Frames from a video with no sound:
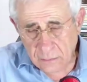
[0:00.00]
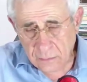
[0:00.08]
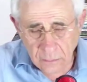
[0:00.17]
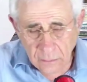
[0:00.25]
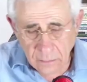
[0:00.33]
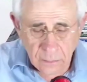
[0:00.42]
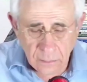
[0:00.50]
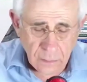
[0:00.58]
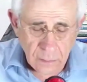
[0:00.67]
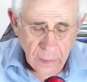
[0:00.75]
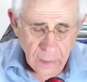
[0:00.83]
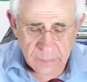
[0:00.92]
enemies.
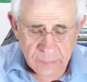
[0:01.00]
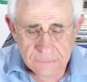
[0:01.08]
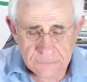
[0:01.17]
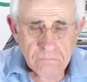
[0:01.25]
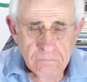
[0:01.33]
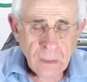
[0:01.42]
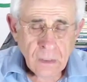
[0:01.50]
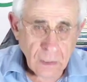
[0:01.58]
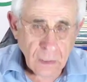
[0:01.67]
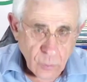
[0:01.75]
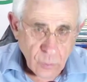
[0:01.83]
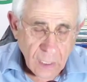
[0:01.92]
And
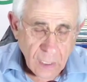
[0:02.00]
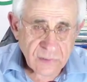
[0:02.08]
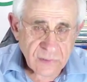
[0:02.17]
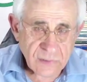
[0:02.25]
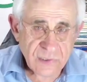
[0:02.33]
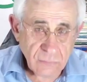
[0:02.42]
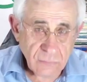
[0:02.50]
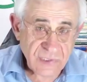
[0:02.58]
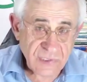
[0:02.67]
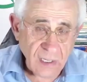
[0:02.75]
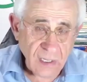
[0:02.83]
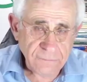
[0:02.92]
we still have
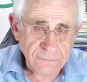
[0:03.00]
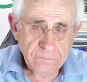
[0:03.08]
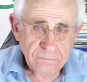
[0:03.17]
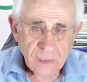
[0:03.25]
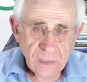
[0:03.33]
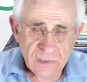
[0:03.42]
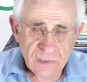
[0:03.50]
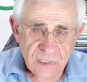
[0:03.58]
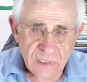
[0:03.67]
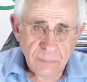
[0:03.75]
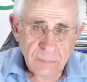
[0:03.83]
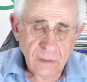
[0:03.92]
some here in the
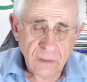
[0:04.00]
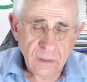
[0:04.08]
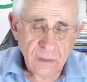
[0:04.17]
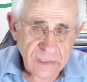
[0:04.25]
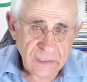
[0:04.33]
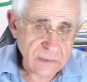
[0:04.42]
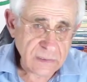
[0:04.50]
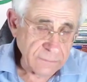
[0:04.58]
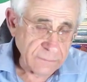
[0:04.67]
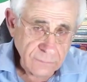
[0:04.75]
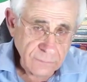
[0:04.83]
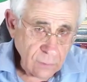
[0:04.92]
Middle East,
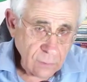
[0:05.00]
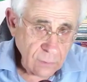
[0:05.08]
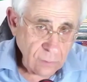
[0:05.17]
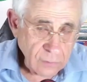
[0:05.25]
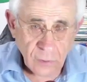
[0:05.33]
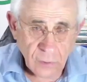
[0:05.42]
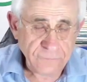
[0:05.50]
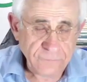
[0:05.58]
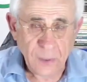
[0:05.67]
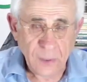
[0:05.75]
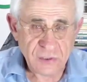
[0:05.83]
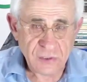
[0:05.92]
if to mention
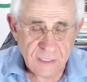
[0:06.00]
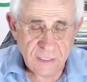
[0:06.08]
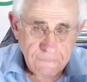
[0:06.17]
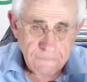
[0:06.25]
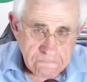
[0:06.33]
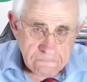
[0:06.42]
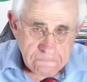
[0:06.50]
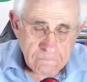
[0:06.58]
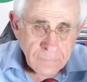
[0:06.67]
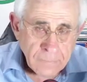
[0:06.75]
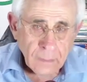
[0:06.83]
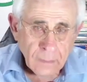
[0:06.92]
some,
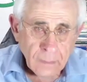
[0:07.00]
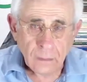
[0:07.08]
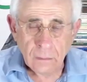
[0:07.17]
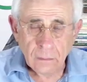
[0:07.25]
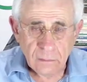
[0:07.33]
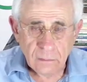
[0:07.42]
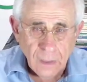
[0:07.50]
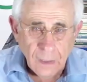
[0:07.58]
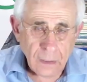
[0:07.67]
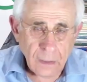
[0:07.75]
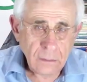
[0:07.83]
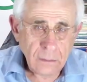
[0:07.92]
Iran,
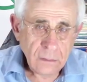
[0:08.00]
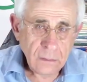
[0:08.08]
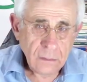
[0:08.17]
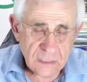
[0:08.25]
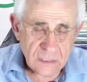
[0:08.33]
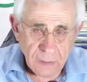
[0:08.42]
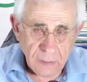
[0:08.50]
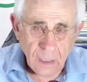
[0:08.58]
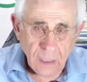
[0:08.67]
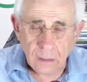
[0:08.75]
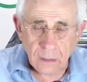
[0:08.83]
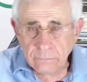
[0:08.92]
Hezbollah
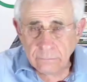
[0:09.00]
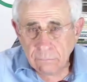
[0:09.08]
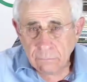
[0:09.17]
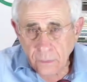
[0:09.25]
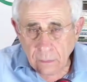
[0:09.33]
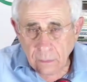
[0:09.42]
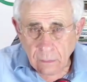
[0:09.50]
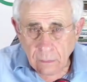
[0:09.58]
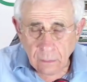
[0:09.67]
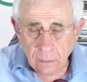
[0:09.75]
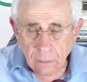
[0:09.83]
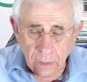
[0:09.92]
in
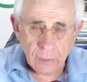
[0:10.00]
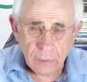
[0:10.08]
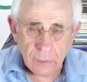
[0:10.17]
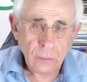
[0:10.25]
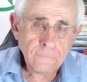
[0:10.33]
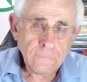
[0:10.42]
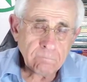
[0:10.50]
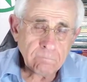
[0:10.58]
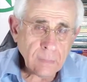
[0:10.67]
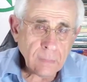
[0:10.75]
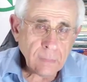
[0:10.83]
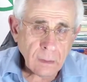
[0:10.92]
Lebanon,
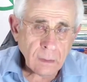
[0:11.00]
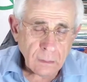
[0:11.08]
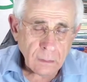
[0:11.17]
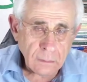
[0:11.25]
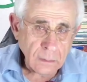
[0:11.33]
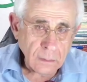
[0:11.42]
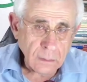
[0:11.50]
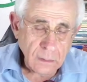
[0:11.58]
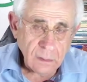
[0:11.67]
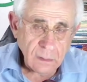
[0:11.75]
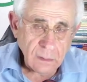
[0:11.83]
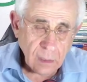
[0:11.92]
and
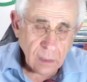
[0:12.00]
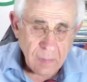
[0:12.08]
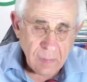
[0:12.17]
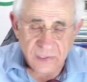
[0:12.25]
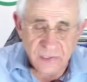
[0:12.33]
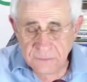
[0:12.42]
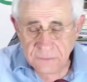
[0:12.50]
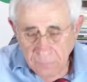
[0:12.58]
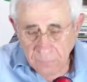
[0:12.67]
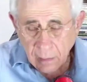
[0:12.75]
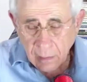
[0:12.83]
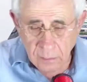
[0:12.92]
Hamas, and there
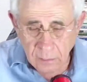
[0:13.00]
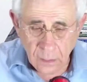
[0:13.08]
are more.